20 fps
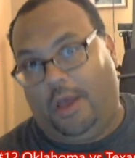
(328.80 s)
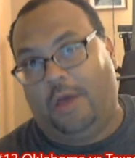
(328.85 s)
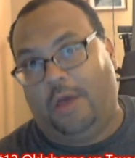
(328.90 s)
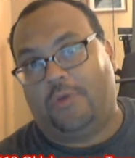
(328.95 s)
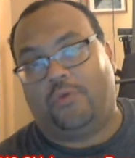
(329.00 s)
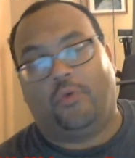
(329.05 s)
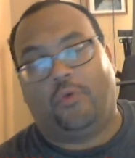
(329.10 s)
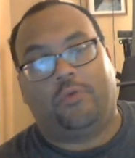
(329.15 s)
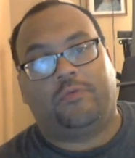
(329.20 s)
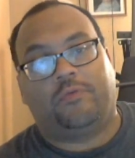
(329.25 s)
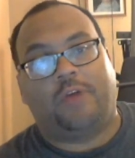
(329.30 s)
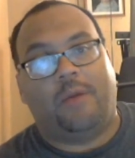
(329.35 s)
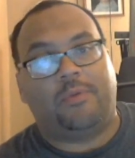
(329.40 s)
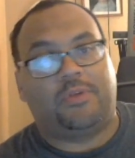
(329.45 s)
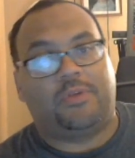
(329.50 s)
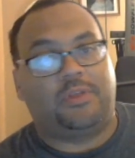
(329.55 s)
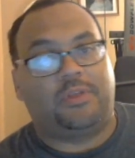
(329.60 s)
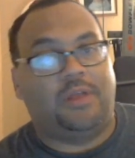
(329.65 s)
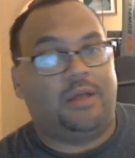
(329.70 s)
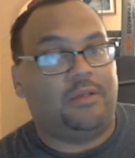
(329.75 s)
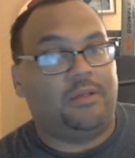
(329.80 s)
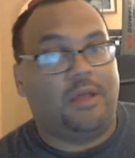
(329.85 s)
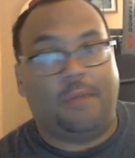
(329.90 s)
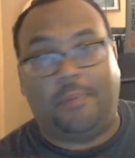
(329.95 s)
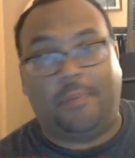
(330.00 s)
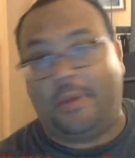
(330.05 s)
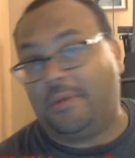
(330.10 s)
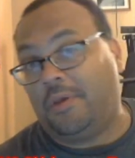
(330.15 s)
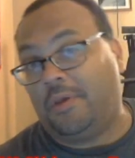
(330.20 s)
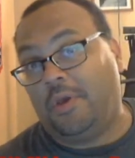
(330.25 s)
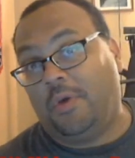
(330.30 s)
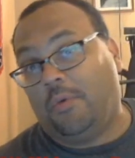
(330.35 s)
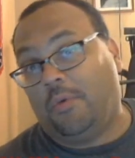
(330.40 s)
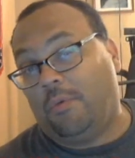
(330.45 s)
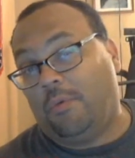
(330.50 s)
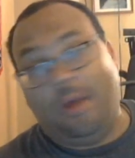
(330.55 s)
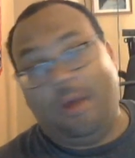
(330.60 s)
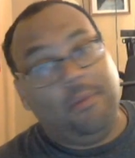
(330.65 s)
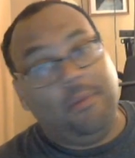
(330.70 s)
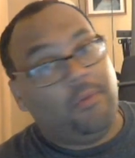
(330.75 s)
Jordan Thomas has lined up. And
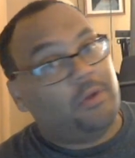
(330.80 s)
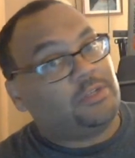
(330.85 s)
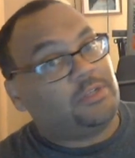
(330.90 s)
remember,